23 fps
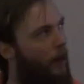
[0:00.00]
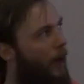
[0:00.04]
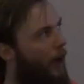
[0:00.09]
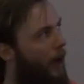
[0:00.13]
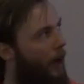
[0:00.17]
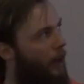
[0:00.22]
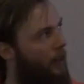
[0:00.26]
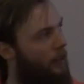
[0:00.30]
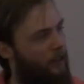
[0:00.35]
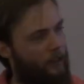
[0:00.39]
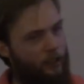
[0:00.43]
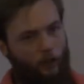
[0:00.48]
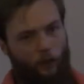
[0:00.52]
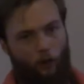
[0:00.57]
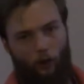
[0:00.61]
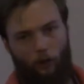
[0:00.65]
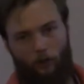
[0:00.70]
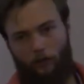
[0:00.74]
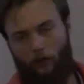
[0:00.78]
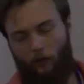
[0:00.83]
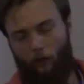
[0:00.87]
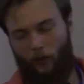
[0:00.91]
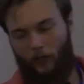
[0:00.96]
And it's
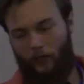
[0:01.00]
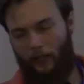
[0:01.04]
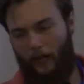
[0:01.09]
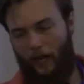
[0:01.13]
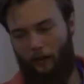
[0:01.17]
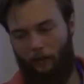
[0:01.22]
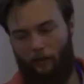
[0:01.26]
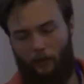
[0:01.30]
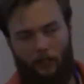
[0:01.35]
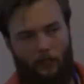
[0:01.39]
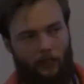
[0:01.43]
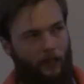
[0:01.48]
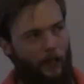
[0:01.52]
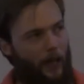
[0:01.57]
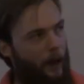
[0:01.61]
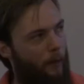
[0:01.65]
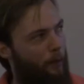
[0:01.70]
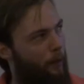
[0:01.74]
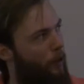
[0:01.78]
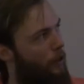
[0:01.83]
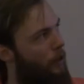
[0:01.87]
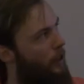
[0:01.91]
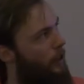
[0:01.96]
called, quite aptly,
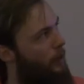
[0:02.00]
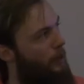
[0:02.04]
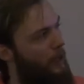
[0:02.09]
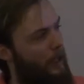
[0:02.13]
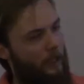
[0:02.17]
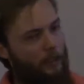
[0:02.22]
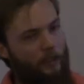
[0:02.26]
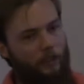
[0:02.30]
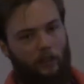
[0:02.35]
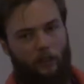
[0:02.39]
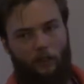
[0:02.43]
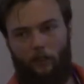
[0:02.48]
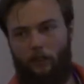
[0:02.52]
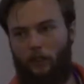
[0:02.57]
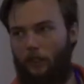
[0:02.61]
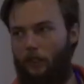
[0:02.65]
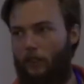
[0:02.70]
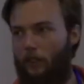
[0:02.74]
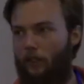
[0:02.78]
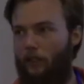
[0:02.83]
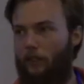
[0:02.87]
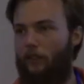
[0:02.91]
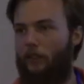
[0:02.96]
LabBookDB. So
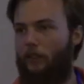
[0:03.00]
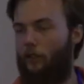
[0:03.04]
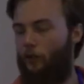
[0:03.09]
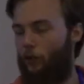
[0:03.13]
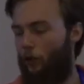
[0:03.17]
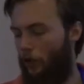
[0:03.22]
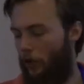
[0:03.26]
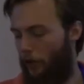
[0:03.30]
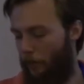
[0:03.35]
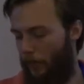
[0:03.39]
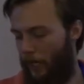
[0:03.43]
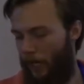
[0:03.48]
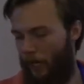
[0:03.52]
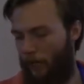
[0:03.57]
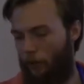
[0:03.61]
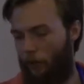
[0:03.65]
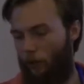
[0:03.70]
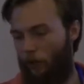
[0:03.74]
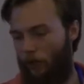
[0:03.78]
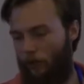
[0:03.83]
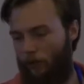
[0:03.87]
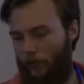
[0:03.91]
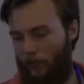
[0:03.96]
the, the story
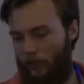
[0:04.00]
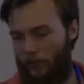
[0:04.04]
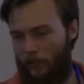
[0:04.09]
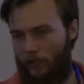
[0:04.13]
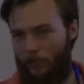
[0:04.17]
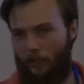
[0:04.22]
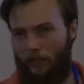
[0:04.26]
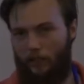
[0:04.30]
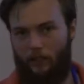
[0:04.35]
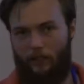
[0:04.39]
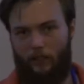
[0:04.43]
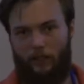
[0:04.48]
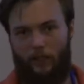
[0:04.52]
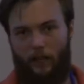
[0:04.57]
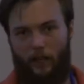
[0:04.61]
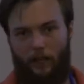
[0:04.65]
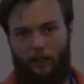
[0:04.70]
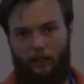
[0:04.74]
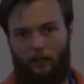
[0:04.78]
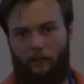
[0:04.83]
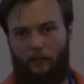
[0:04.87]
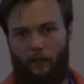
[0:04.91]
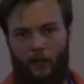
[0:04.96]
behind all of this is
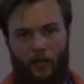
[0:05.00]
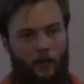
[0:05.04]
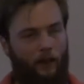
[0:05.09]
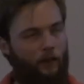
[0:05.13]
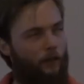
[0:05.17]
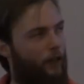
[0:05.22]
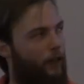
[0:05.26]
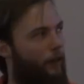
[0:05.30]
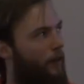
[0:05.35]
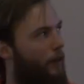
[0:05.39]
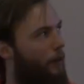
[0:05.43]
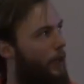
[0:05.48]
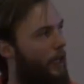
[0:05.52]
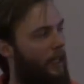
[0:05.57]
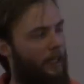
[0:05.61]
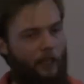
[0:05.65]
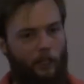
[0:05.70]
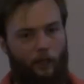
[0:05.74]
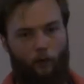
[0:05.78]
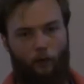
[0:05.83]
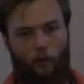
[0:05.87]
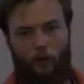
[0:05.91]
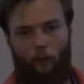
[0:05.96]
that if you're
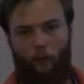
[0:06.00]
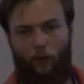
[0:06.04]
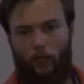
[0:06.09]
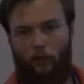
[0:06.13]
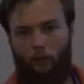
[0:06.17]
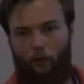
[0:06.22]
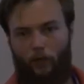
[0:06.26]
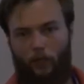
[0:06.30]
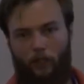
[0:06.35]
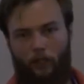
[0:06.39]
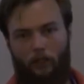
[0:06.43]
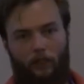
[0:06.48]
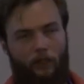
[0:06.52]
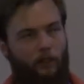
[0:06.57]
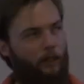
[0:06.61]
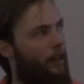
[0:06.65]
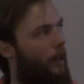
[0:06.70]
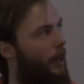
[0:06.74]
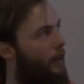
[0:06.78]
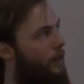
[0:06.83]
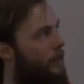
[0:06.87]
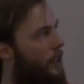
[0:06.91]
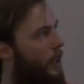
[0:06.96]
familiar with wet work and
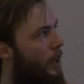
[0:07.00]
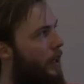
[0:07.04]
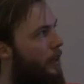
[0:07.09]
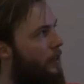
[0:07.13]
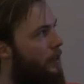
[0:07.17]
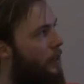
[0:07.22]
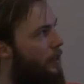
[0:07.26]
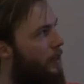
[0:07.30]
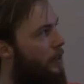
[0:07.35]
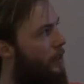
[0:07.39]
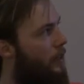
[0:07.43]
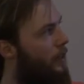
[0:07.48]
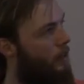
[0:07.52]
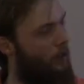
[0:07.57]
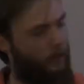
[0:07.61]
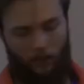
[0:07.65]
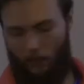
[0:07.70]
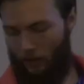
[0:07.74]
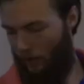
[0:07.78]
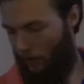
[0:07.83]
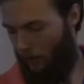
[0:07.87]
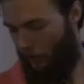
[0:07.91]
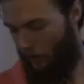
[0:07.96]
the life sciences,
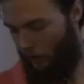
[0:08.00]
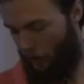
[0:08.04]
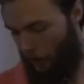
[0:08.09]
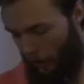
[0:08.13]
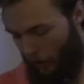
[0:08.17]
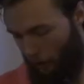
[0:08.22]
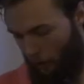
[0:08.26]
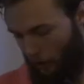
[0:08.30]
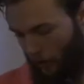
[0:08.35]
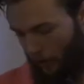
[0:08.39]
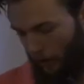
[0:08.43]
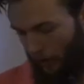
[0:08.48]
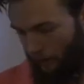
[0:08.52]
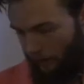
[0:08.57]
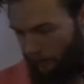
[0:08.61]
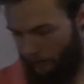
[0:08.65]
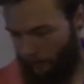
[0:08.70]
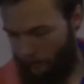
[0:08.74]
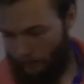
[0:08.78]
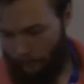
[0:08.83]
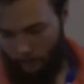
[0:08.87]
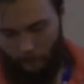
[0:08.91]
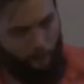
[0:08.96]
generally,
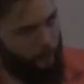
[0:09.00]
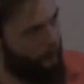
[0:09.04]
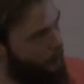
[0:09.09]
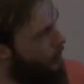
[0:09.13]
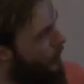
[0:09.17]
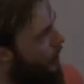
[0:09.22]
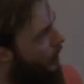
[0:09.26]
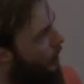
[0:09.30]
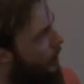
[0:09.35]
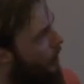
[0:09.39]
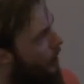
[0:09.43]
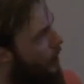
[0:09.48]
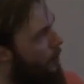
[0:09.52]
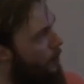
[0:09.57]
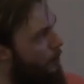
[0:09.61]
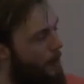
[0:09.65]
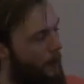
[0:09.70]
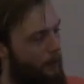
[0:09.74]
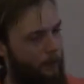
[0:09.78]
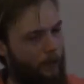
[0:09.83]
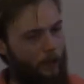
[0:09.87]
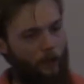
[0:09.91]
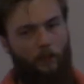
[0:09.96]

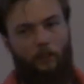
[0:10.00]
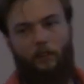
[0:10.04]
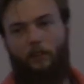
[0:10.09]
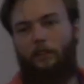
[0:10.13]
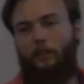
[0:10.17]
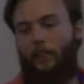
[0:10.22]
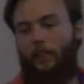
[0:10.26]
people